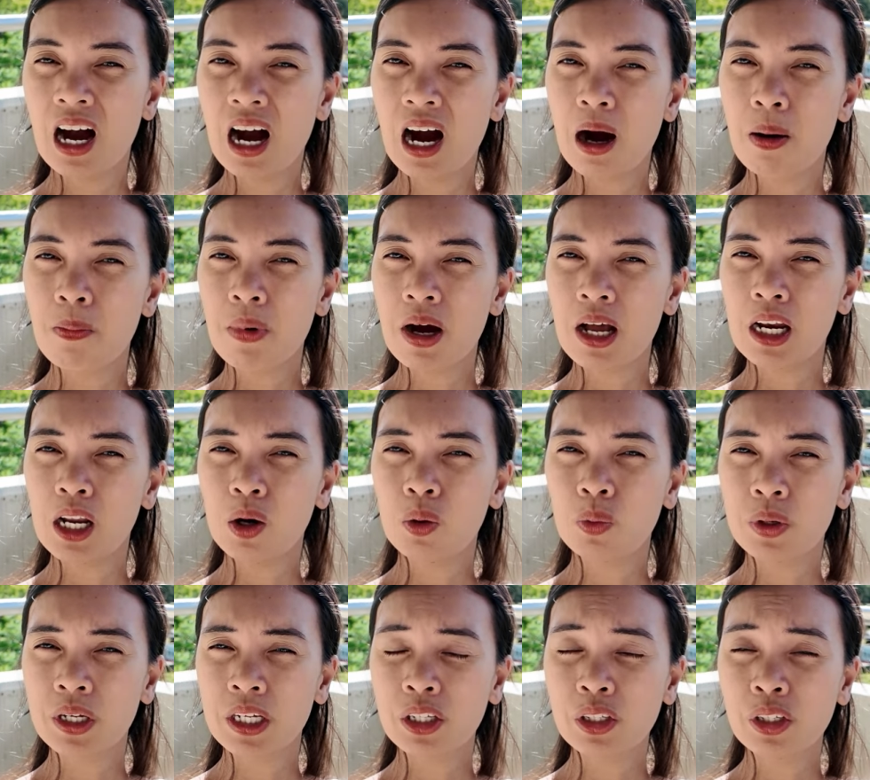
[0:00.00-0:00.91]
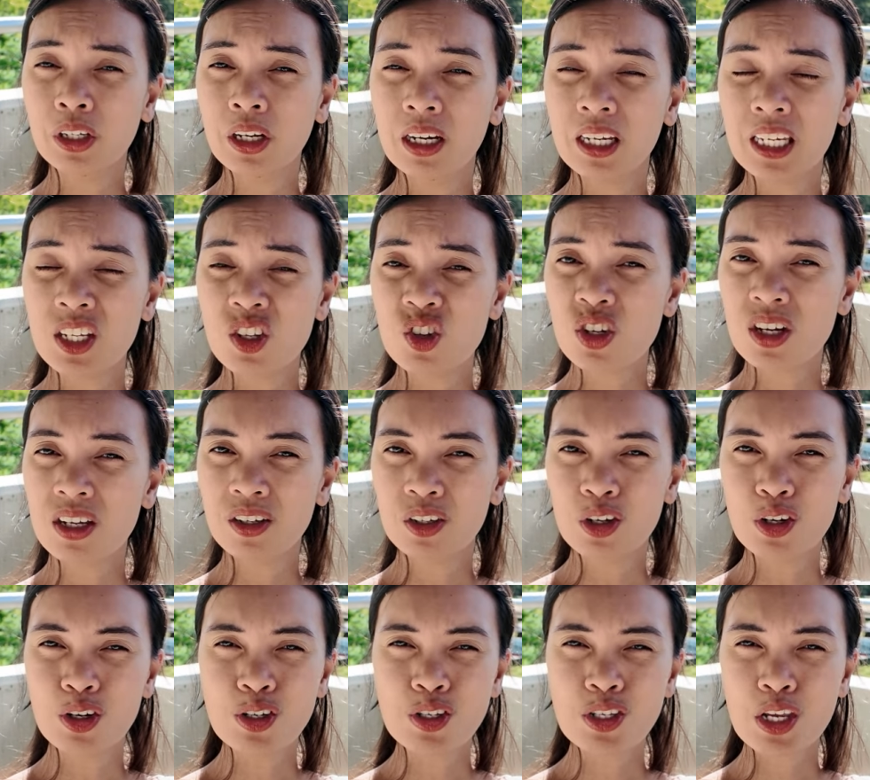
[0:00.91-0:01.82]
allowing
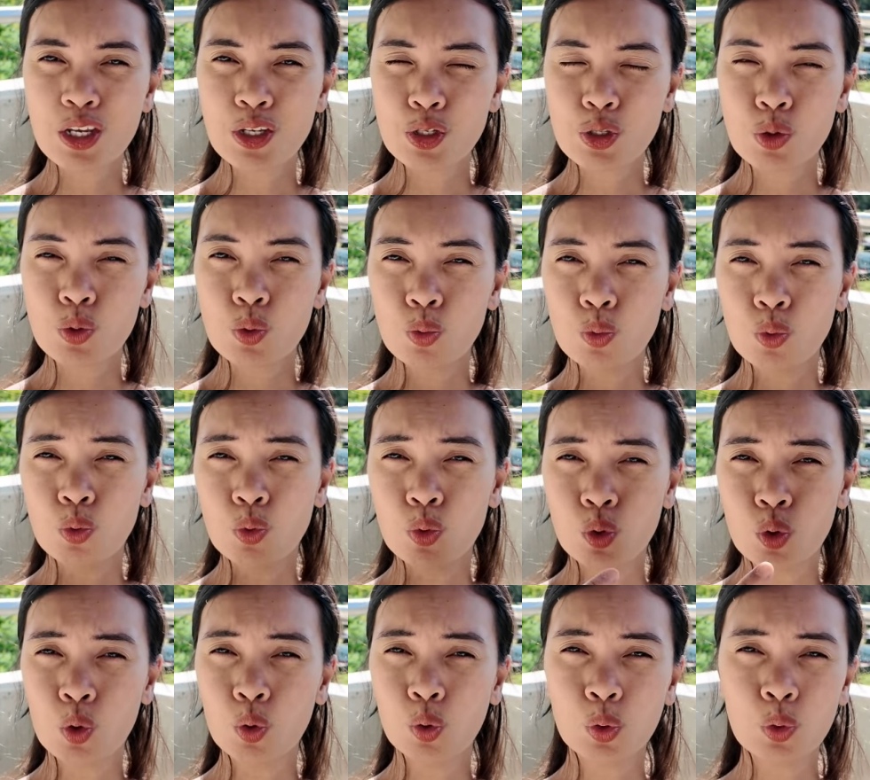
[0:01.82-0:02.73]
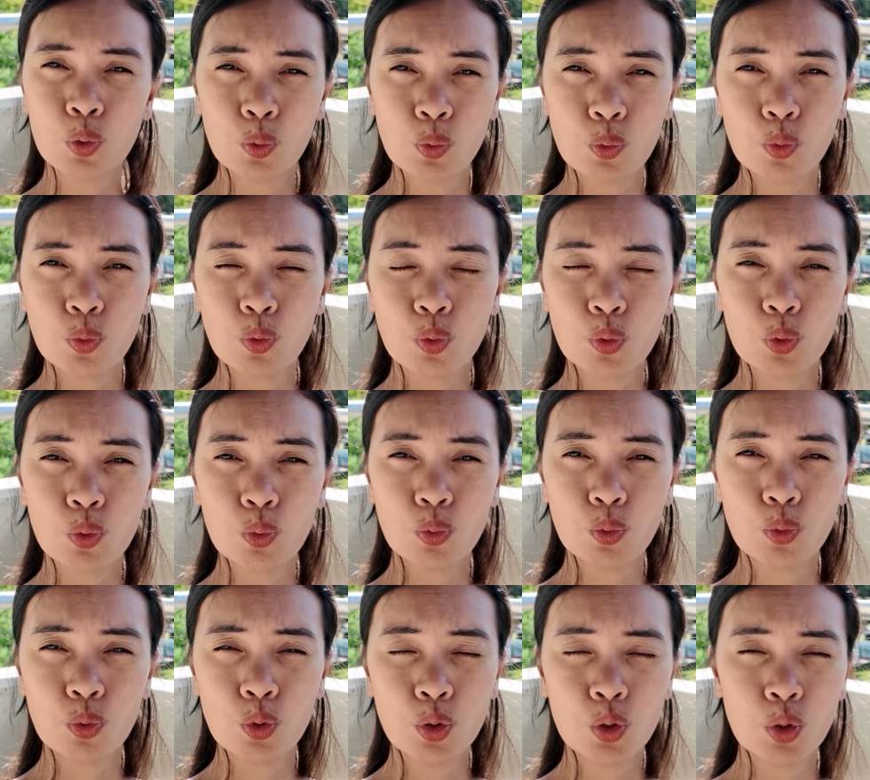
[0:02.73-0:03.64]
Indian nurses to go
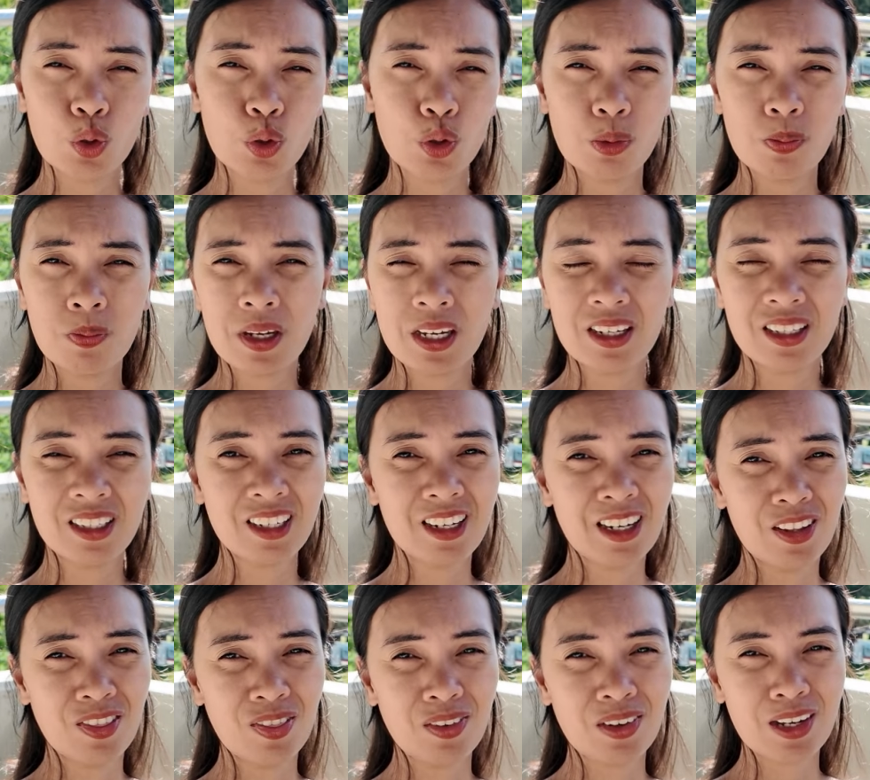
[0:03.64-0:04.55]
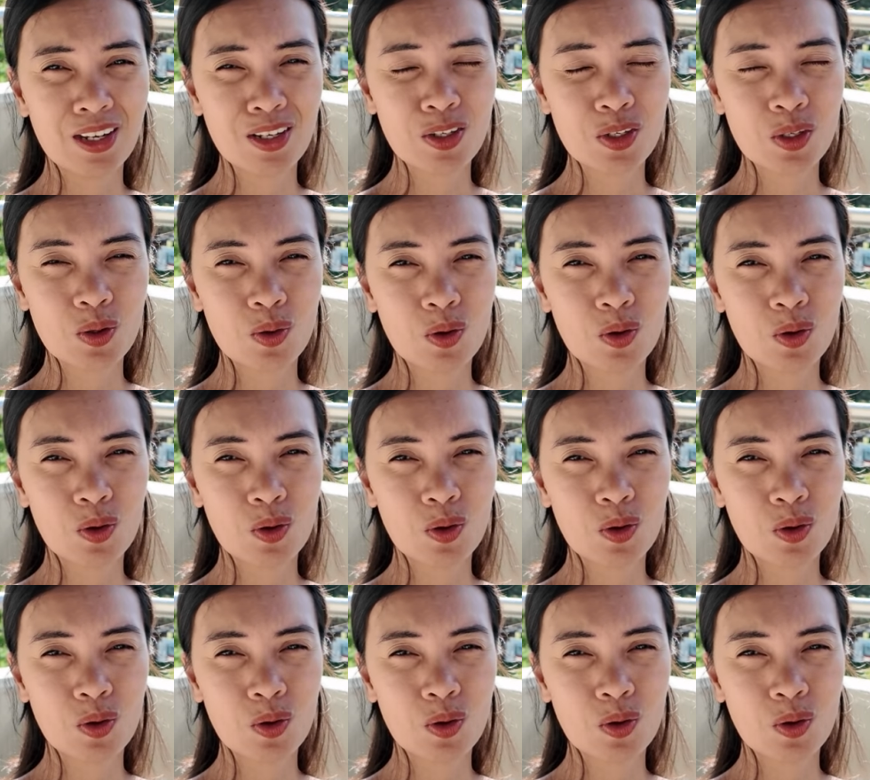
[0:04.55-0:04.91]
to European countries.